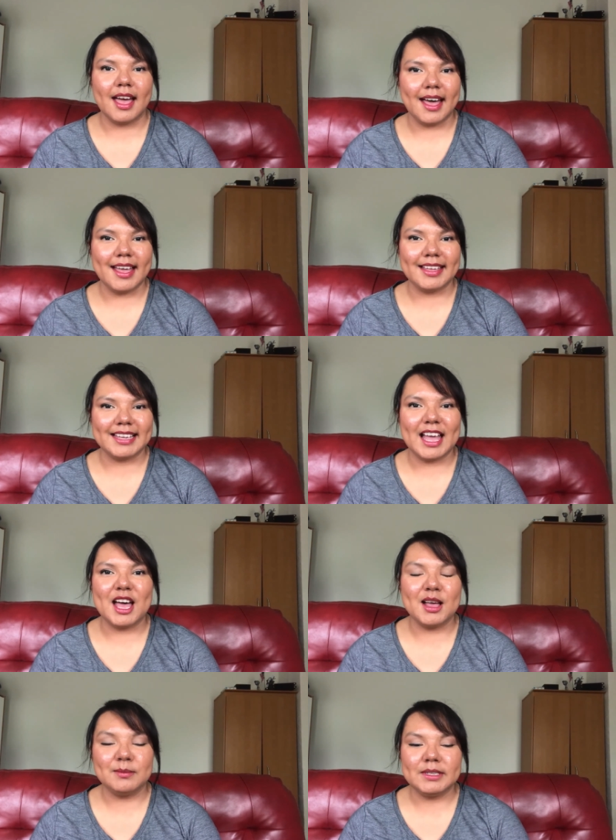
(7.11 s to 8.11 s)
Hi,
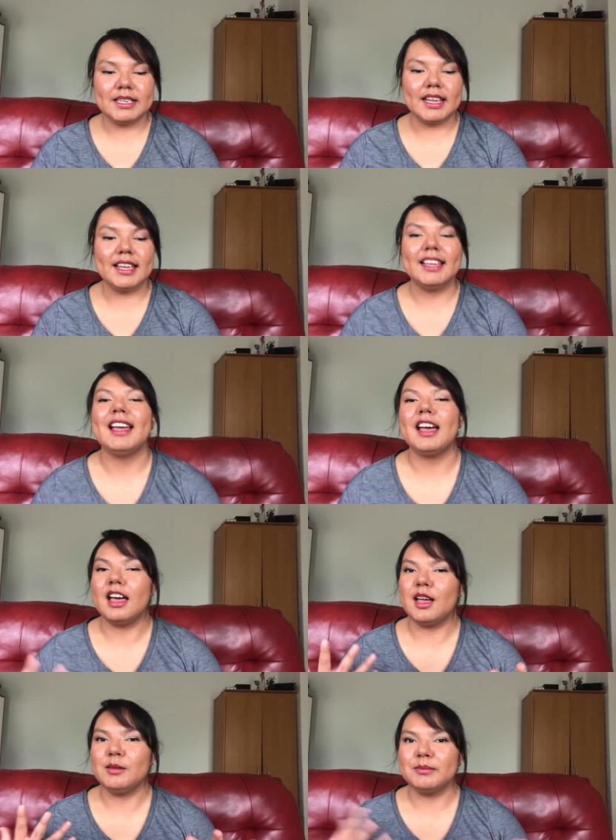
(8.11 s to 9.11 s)
I'm Shay.
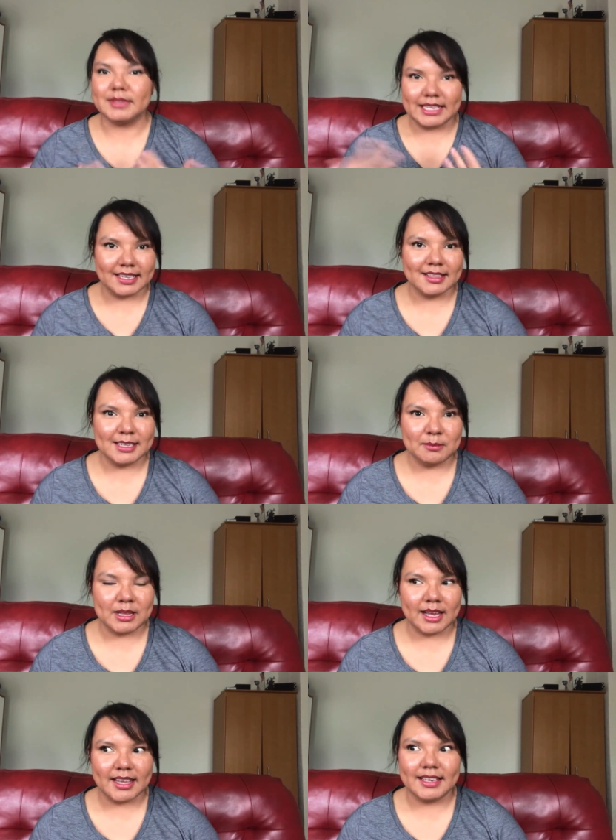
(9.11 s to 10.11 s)
I'm legally
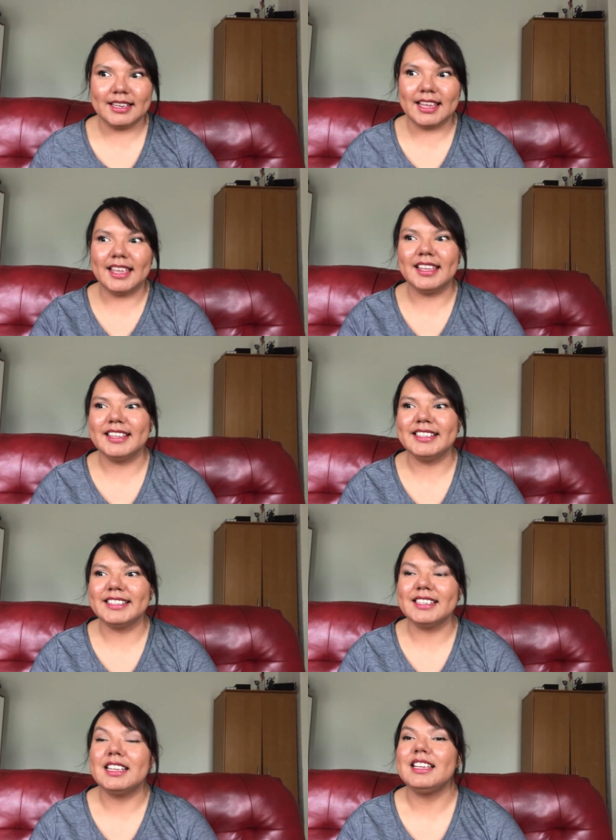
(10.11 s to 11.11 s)
blind,
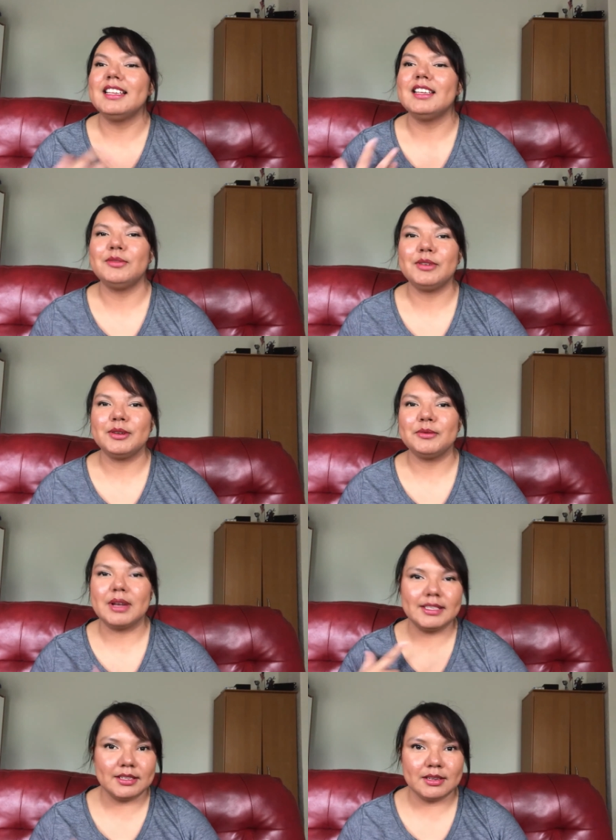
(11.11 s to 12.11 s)
and if you
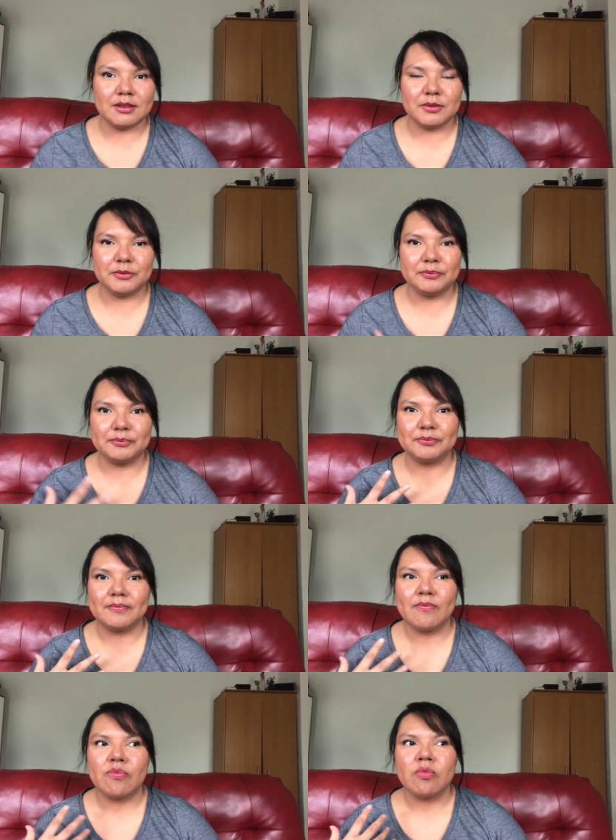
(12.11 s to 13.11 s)
want to know
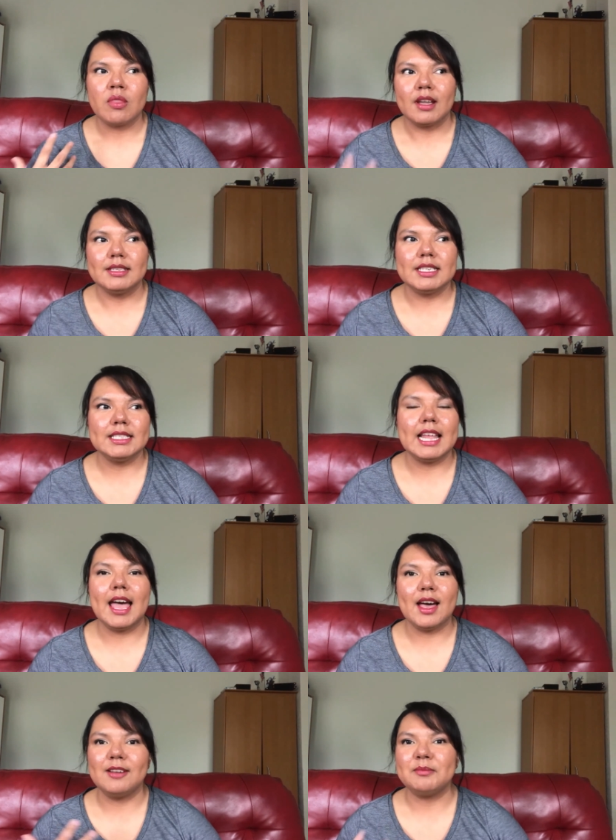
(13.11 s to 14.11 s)
just
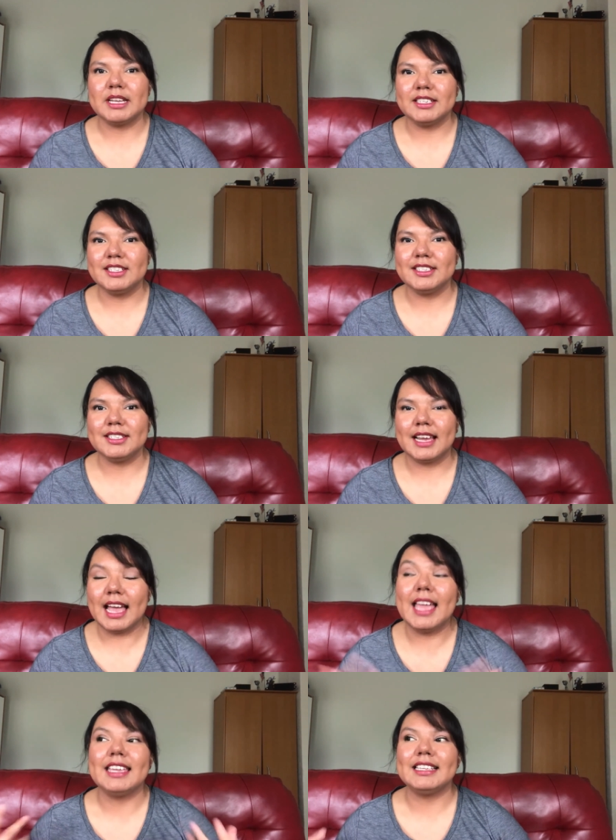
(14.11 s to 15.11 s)
how much
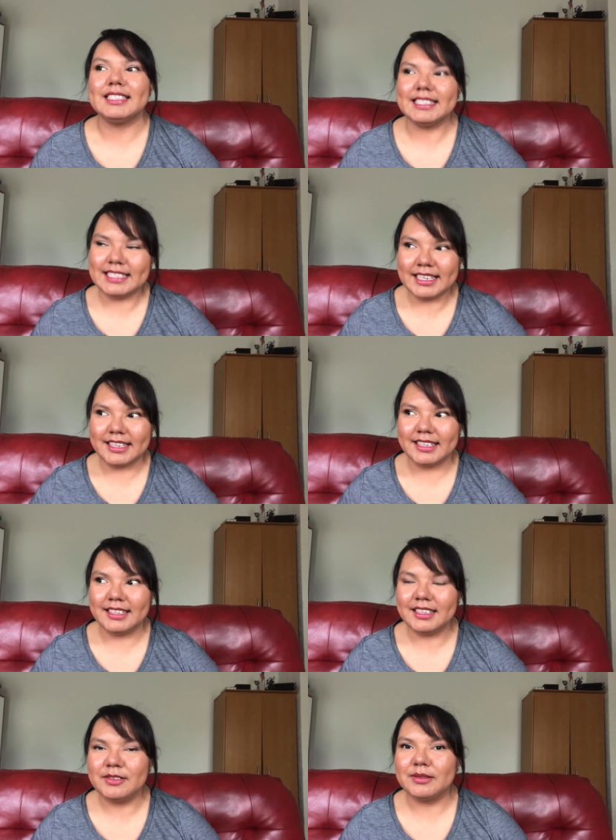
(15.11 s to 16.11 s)
I can
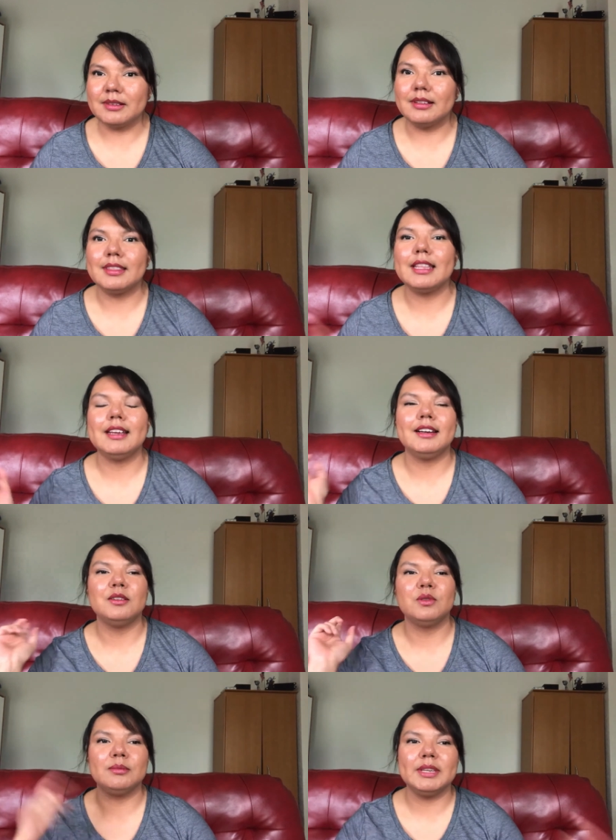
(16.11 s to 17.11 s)
see,
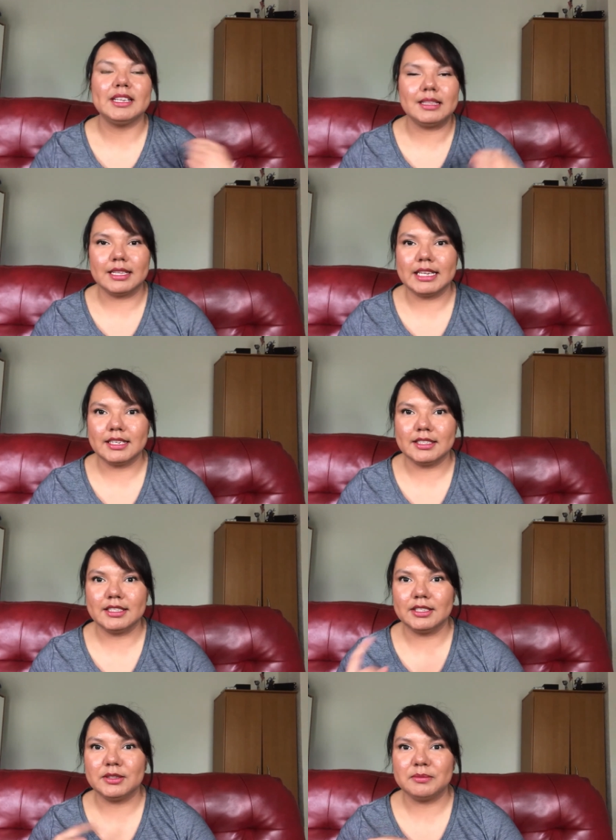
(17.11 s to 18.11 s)
there will be a link
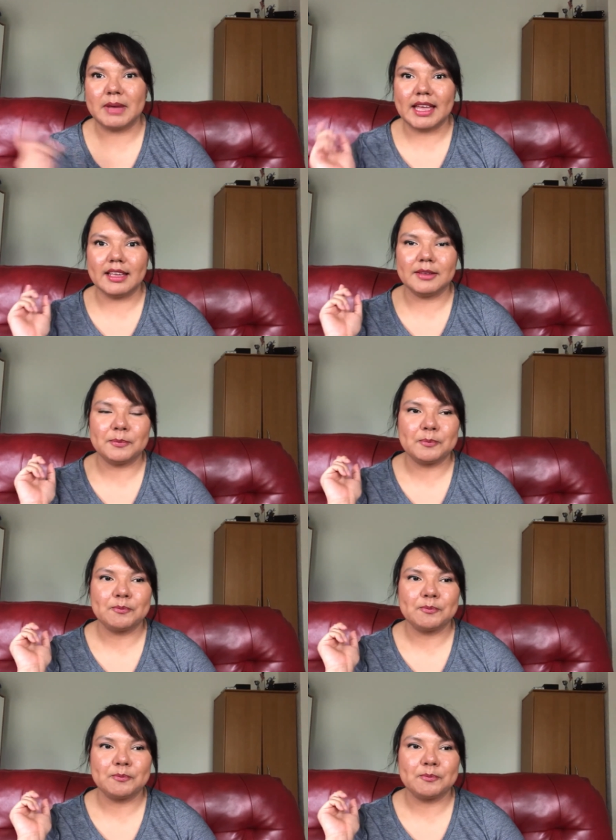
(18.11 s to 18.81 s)
to my